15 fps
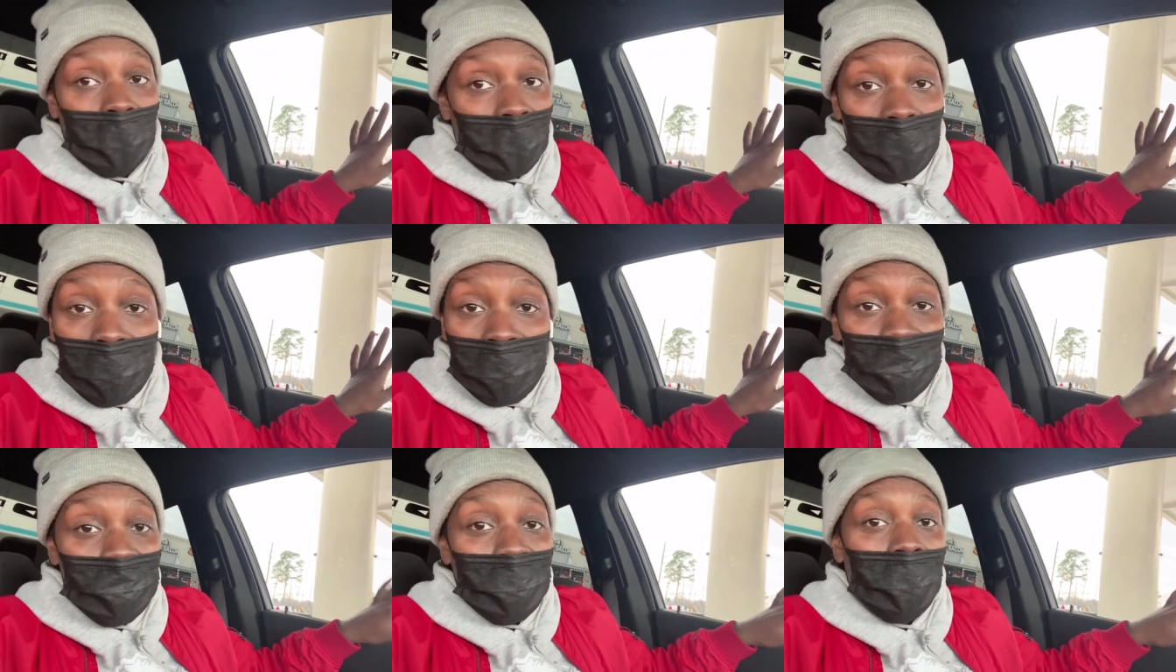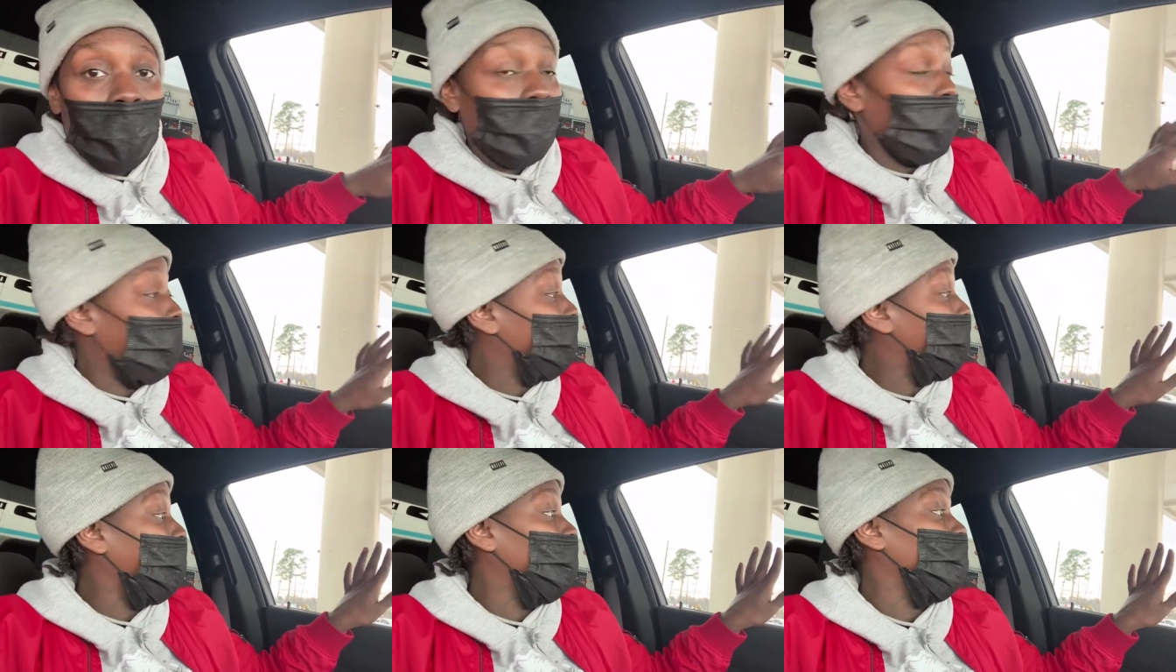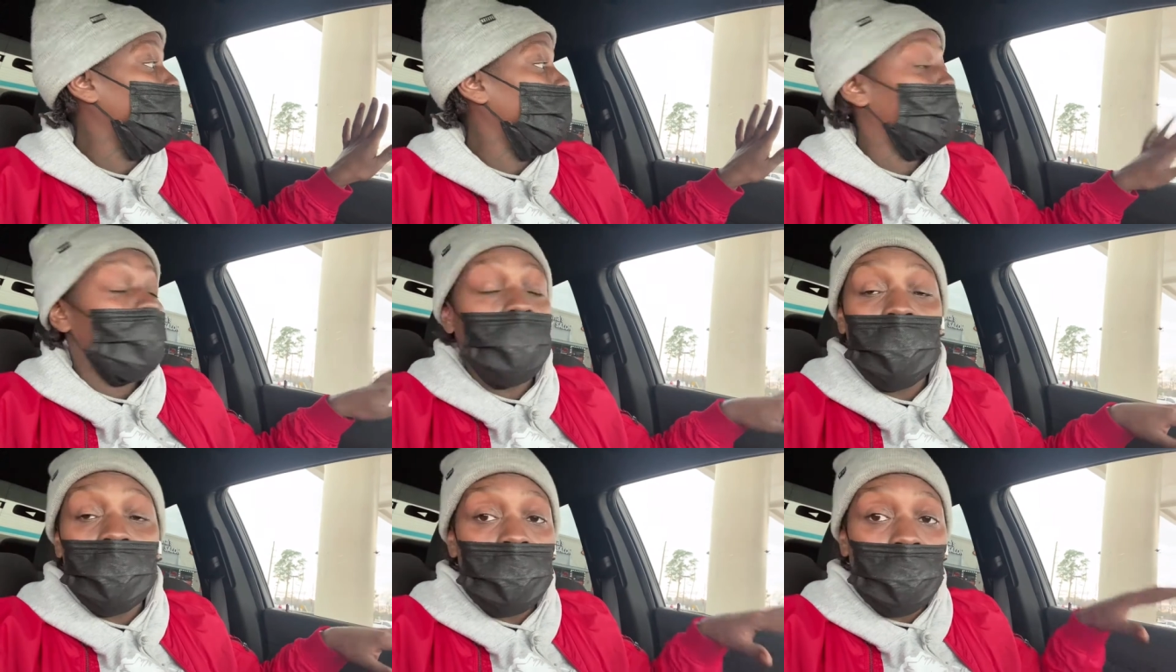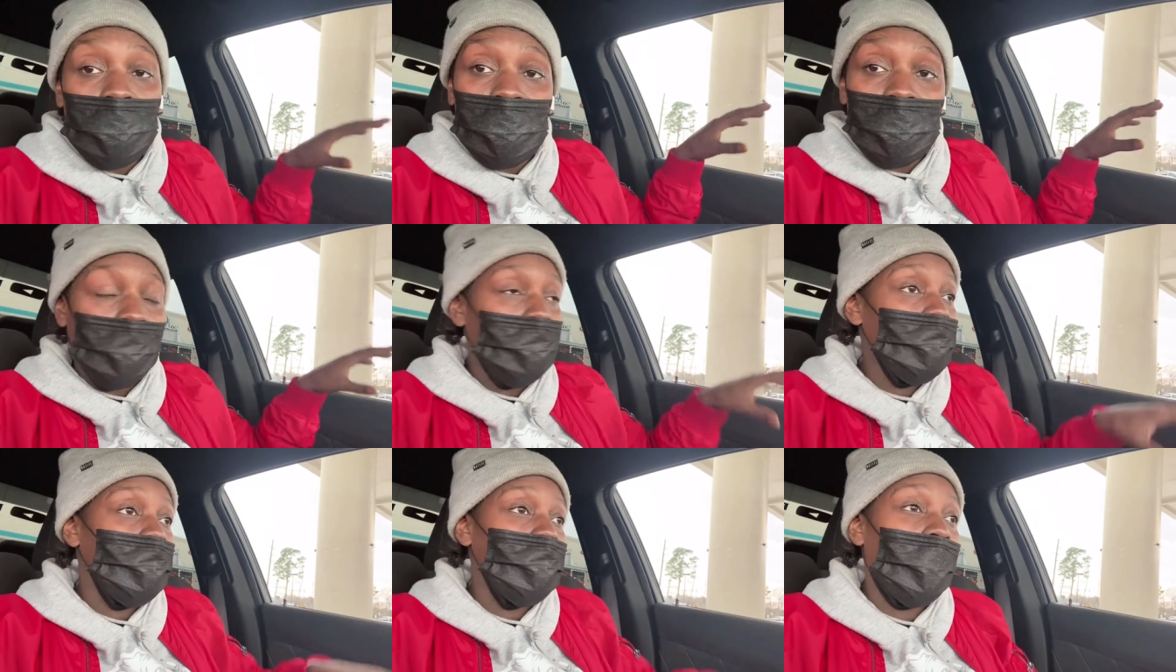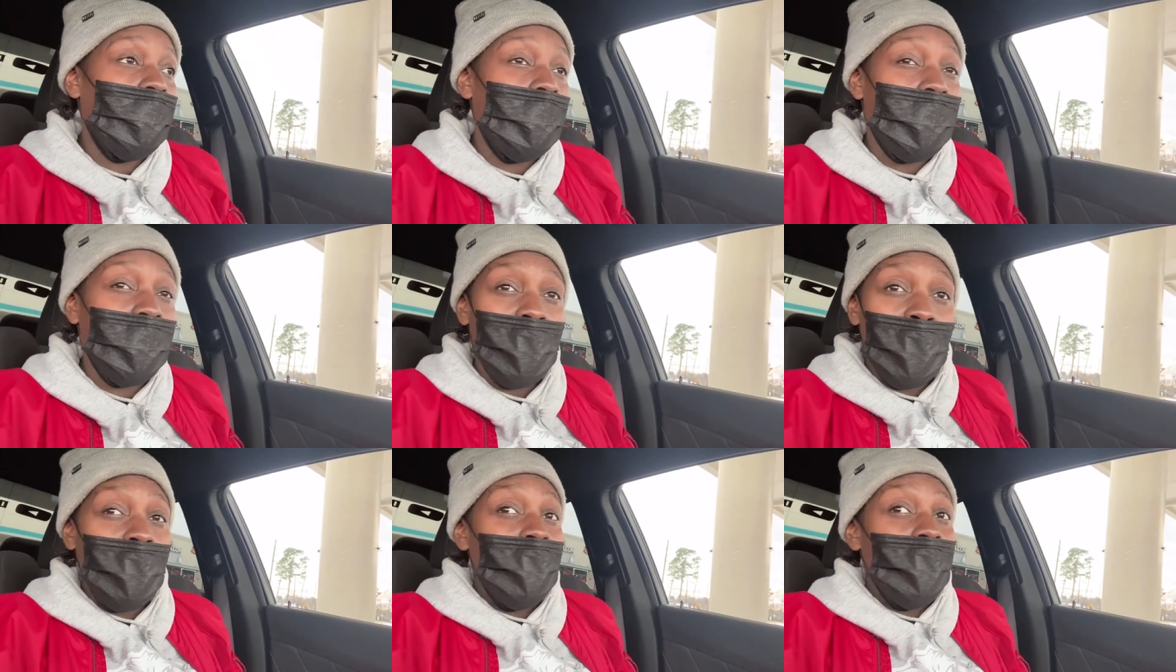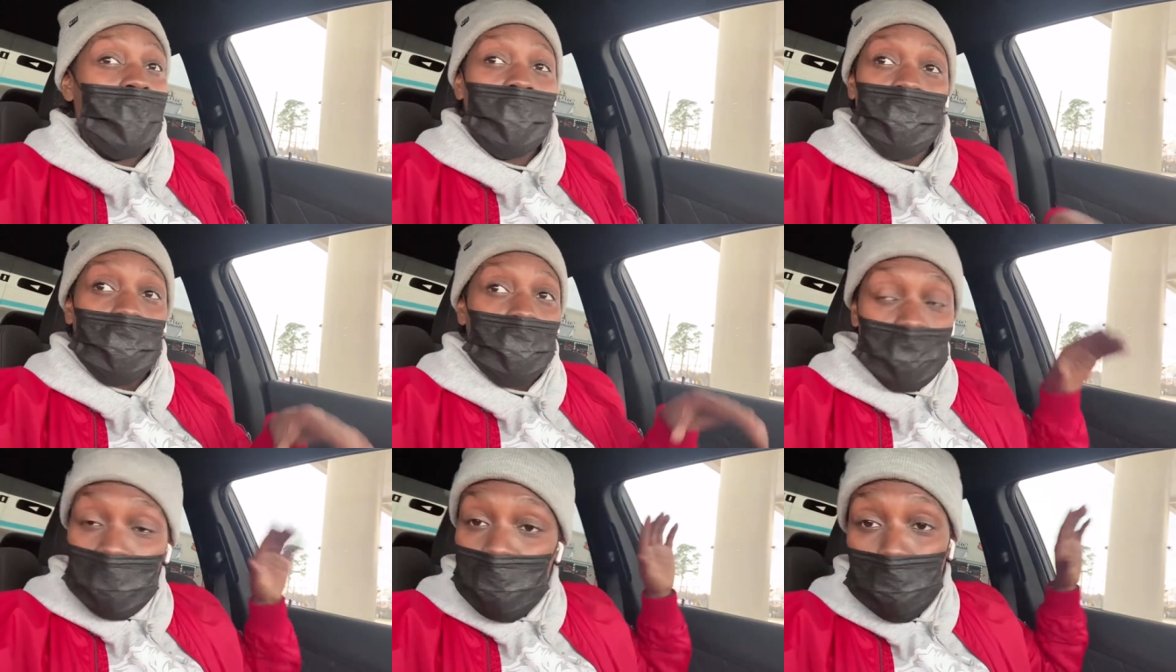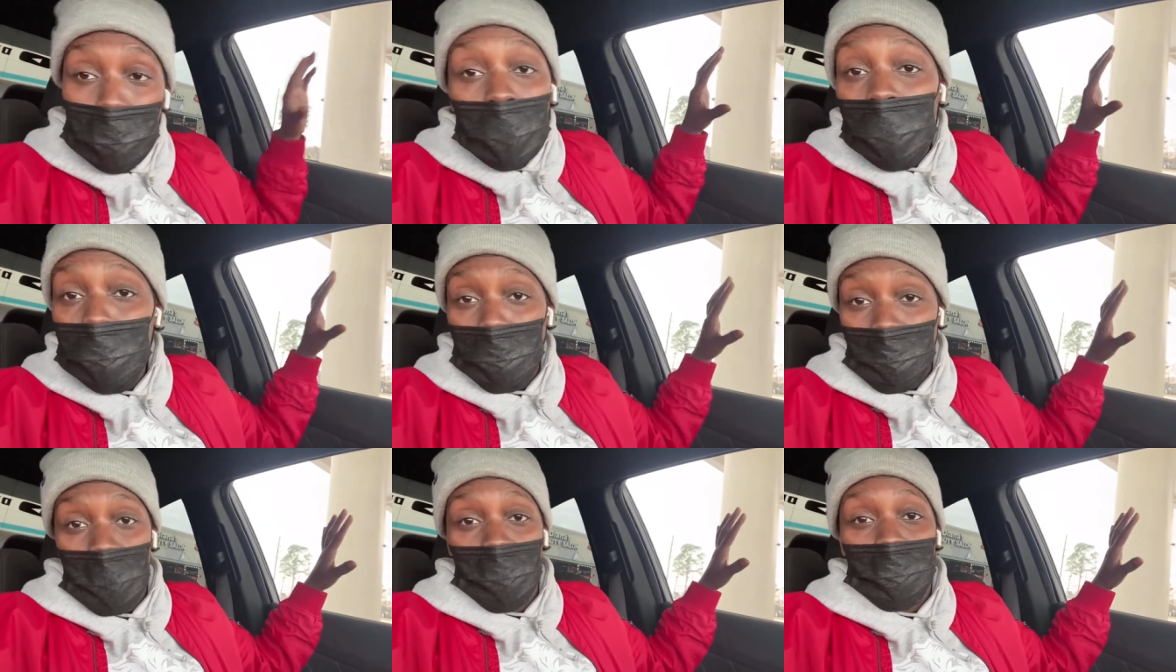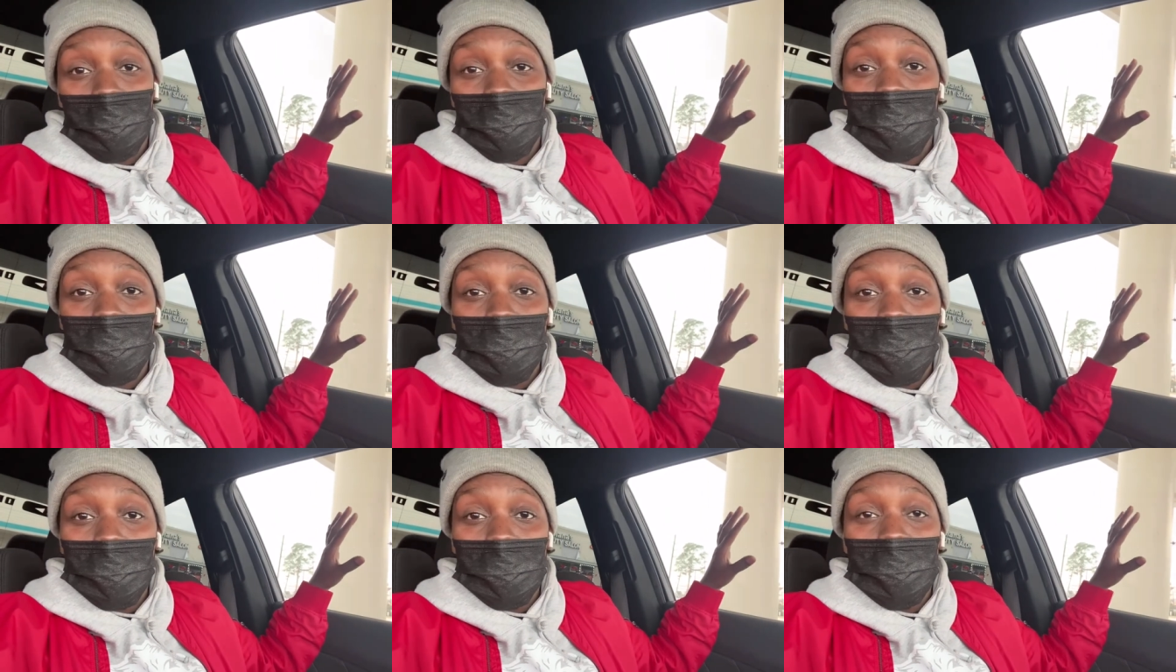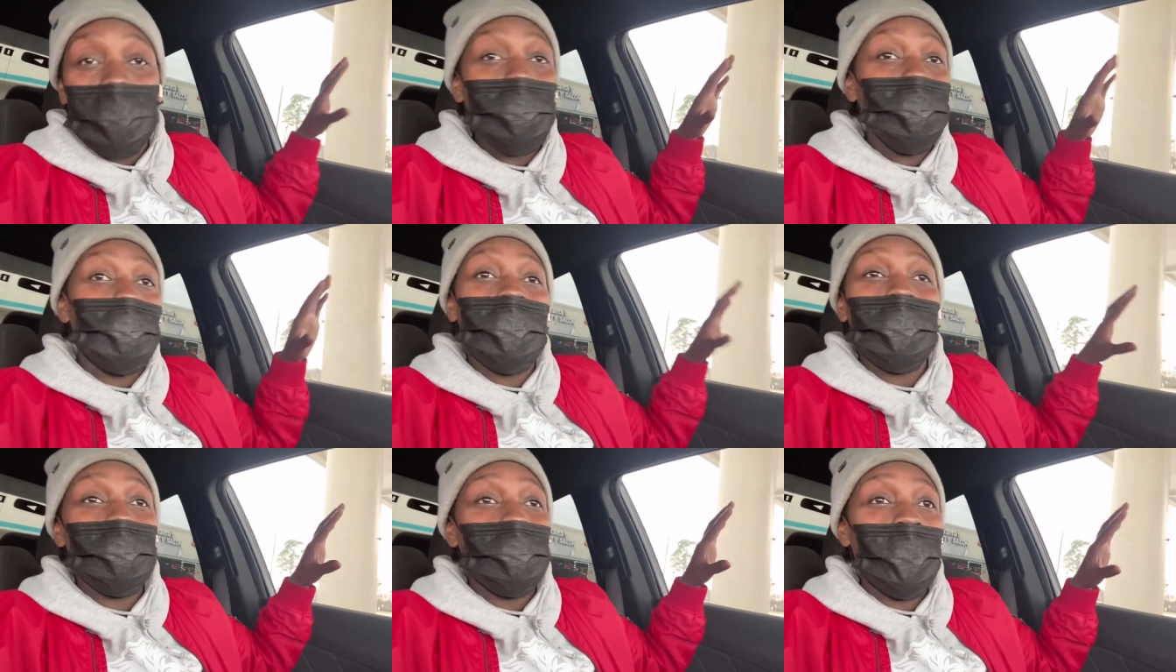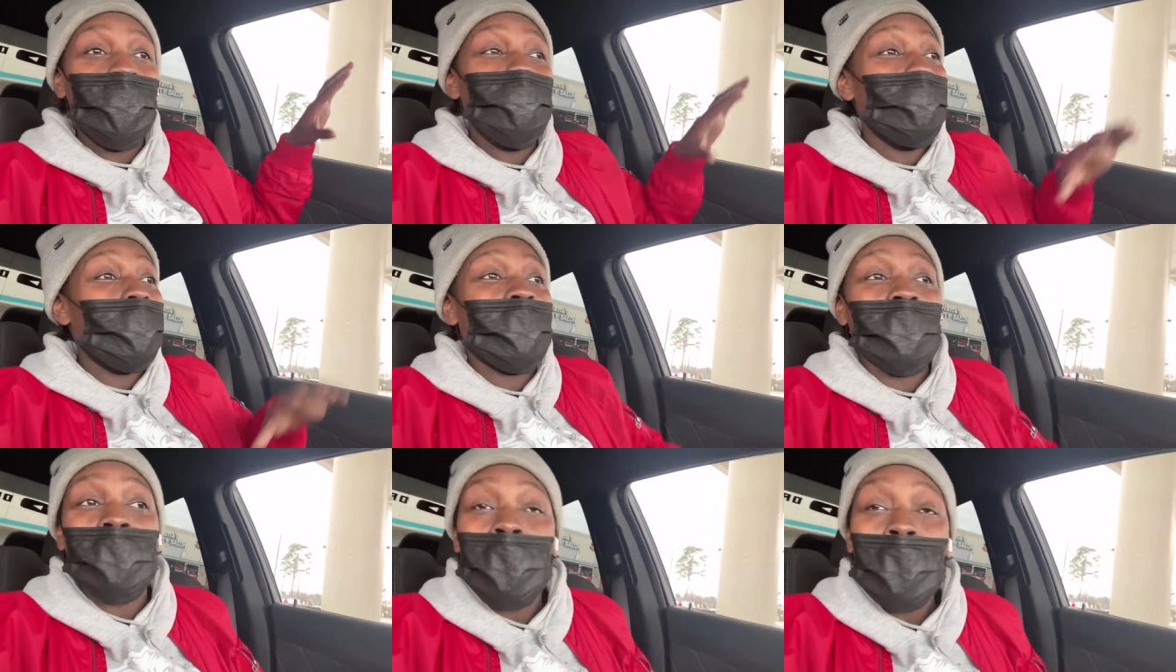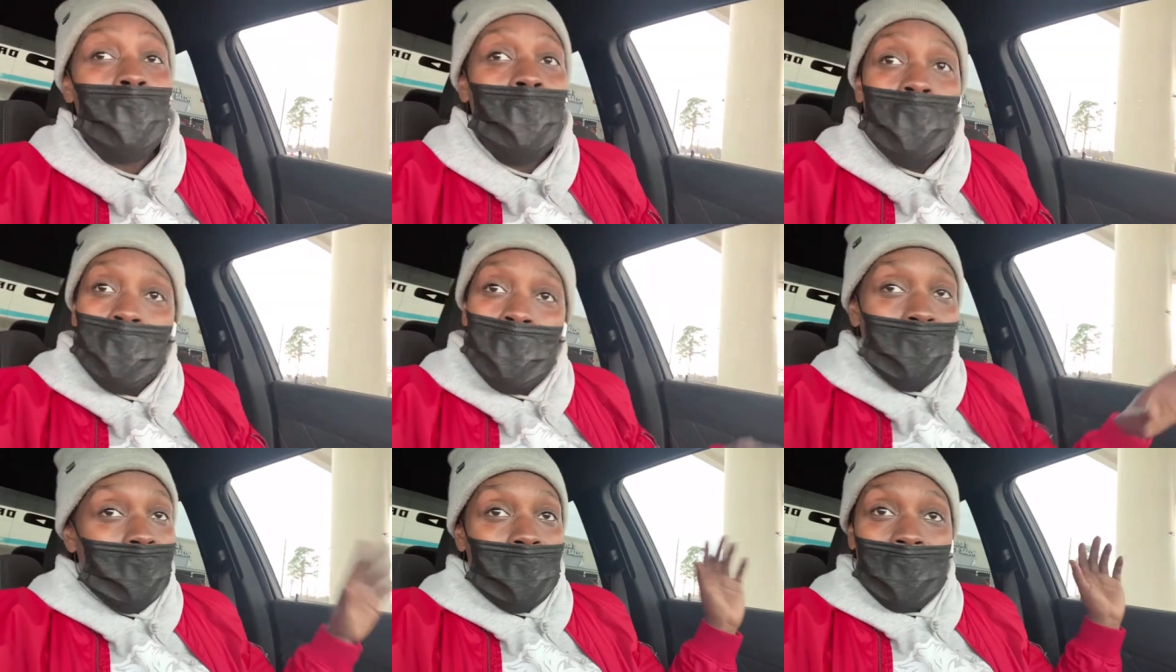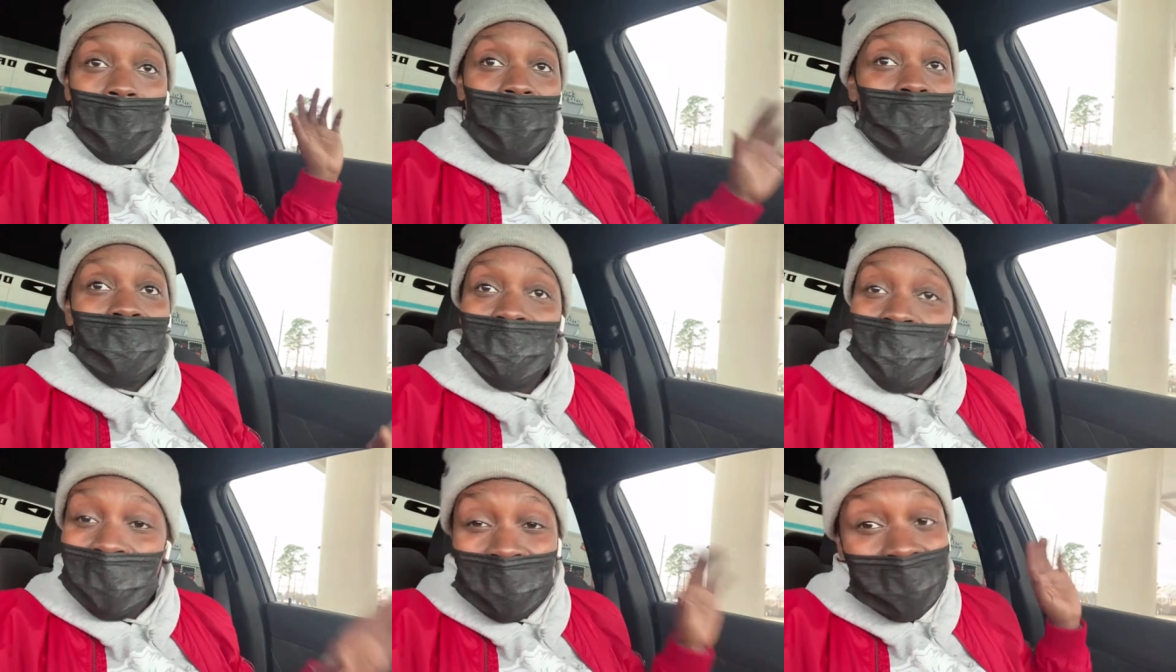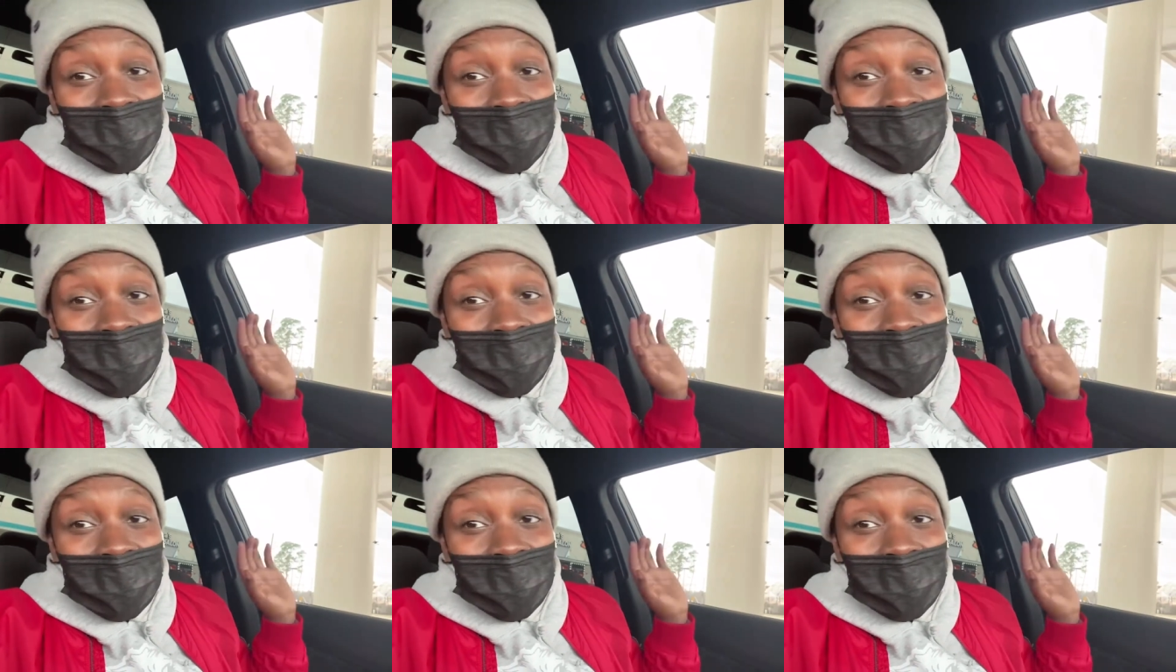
I ain't gonna lie, I can't even feel it on the inside. This bulletproof. This bulletproof, meaning, hey, this